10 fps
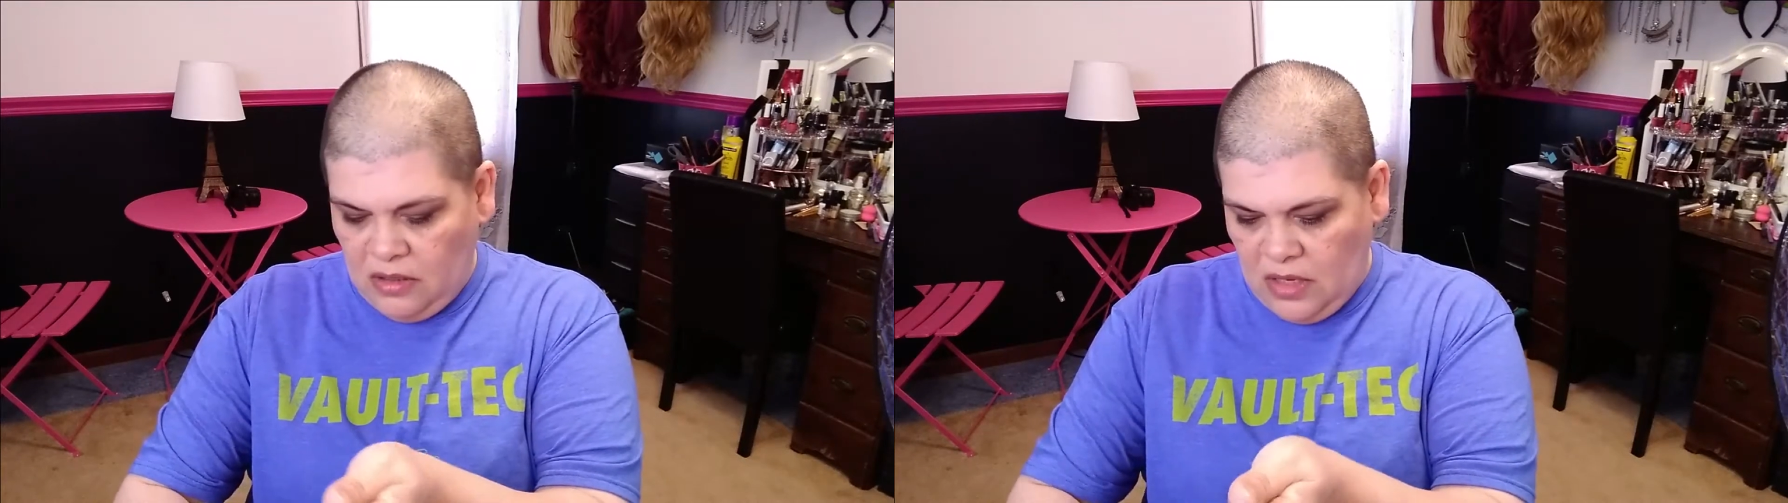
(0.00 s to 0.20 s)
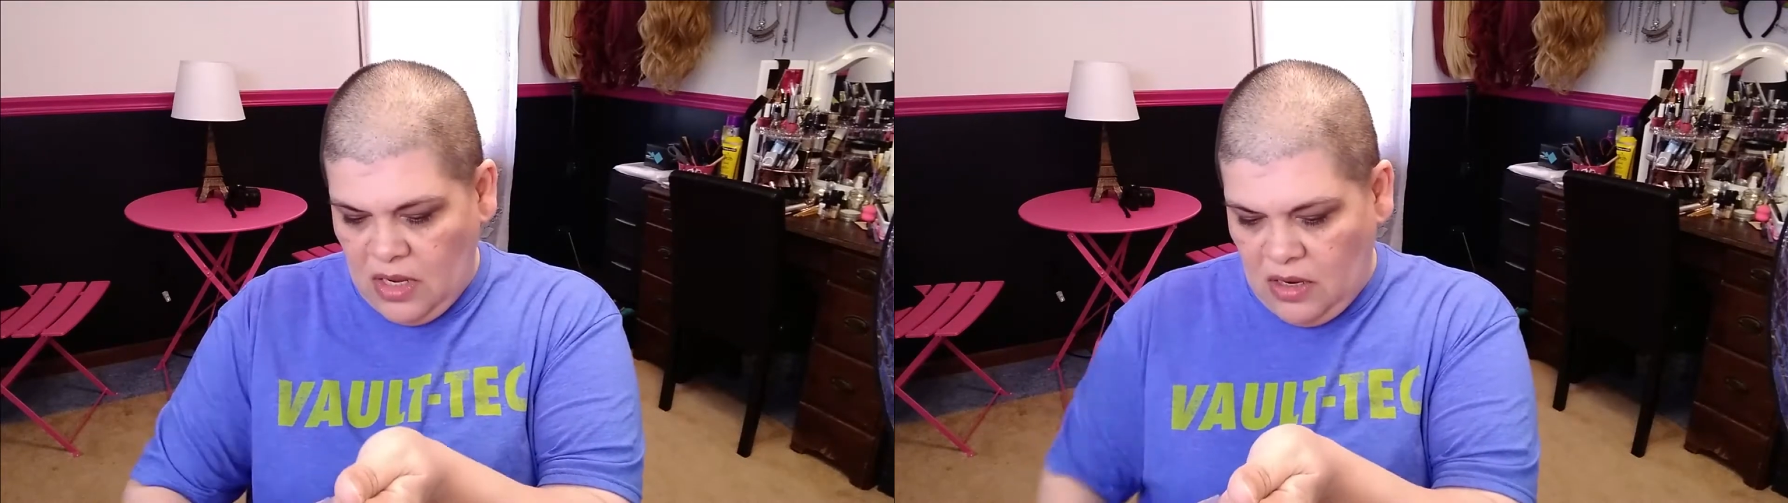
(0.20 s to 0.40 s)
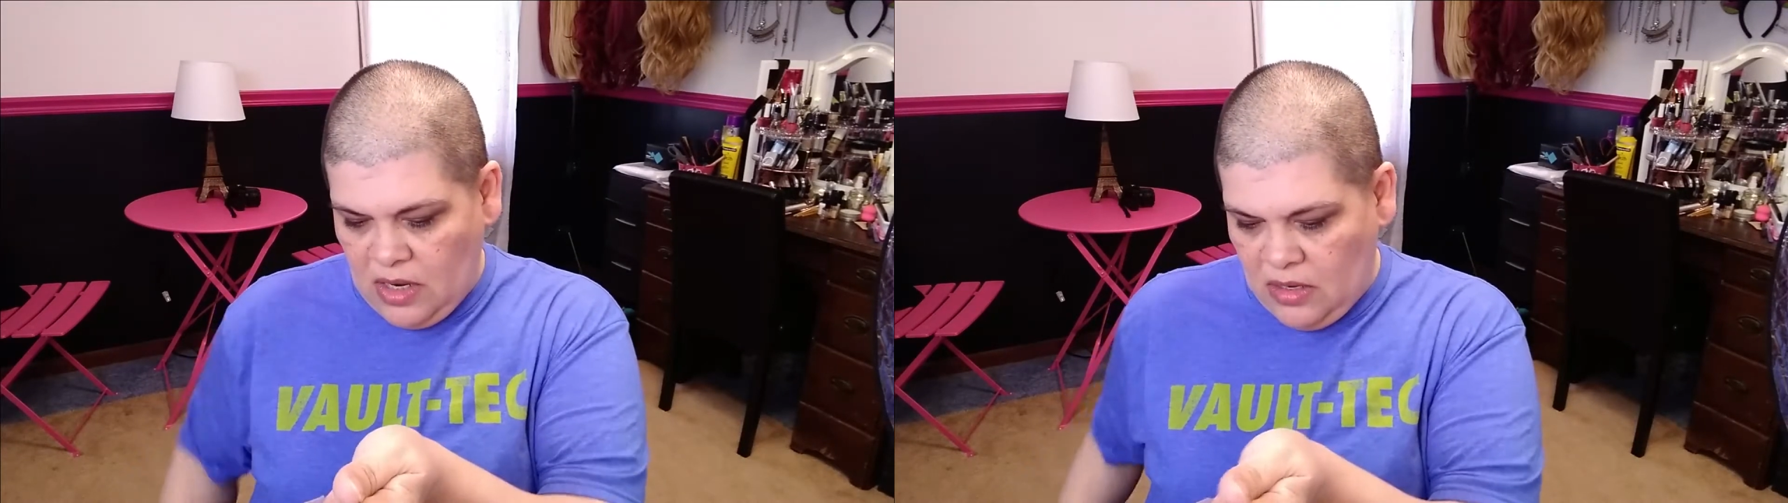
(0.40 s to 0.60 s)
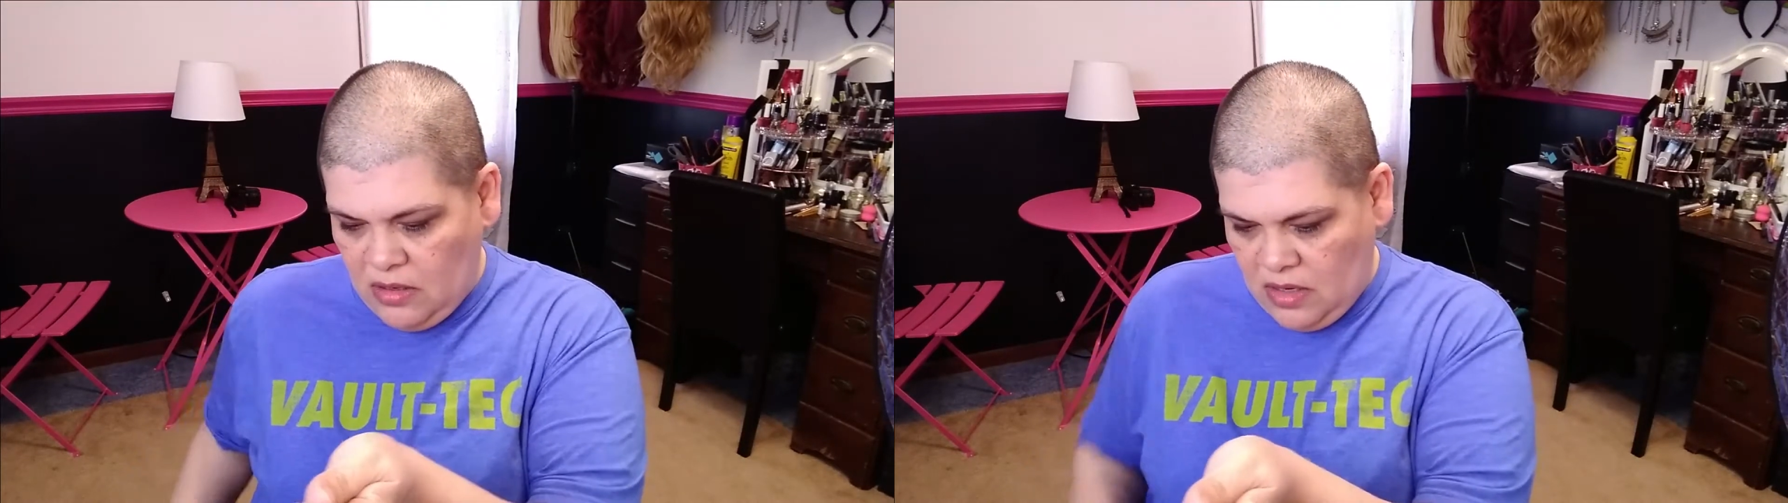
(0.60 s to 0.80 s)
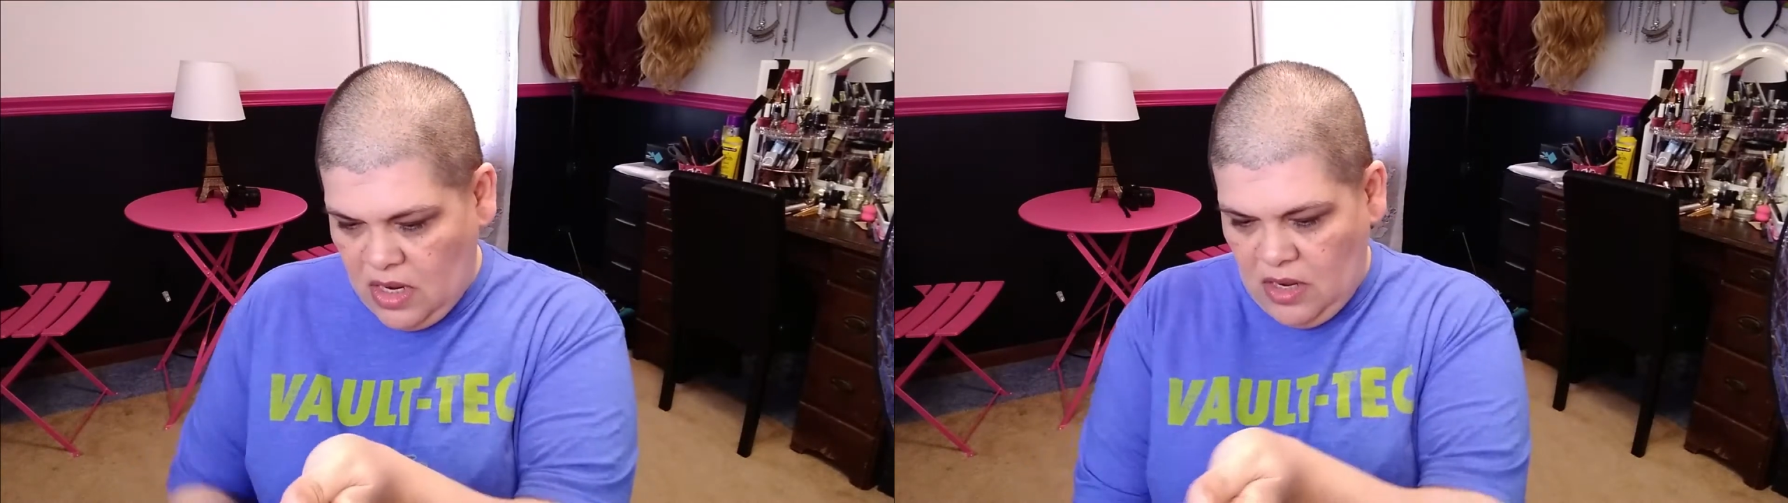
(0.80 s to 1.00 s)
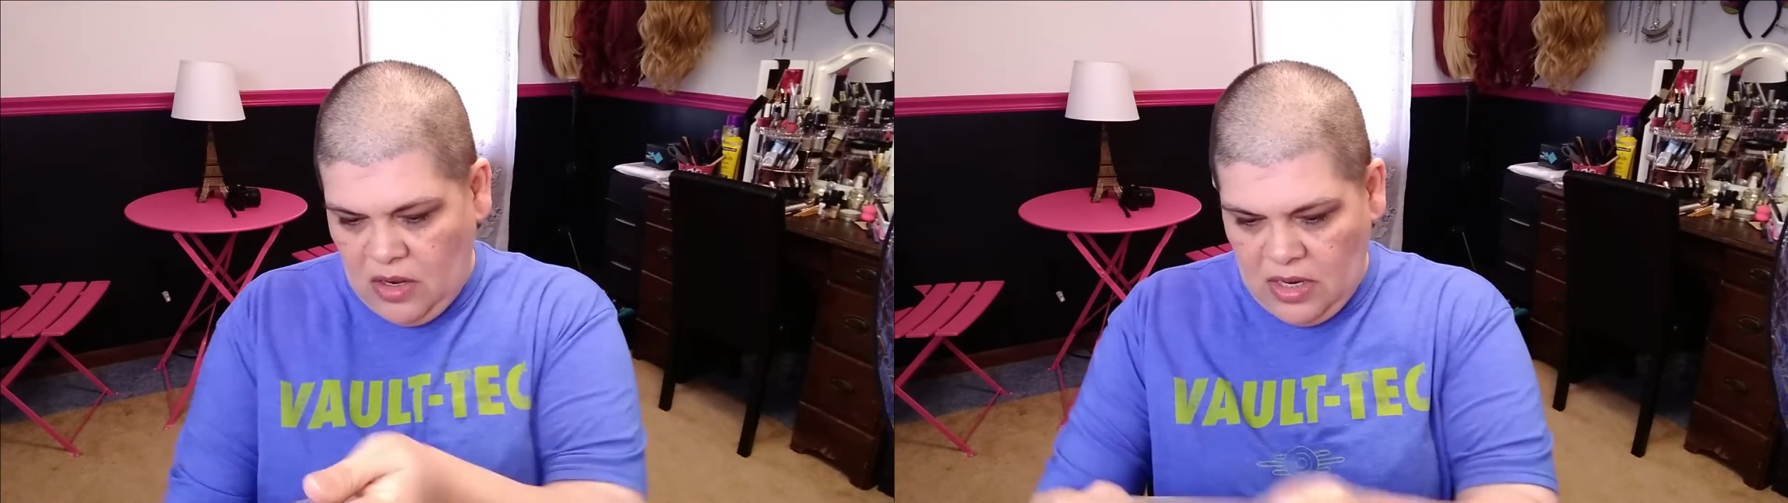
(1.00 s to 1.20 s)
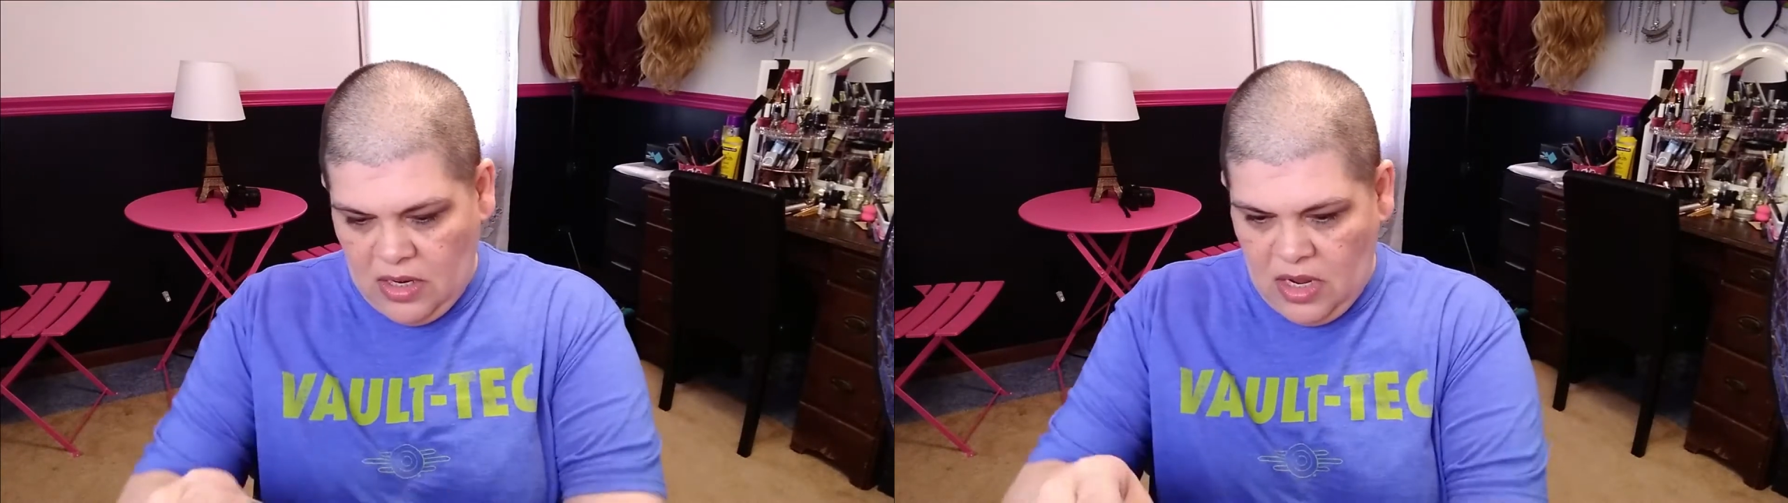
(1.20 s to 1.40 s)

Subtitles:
Hang on, hang on,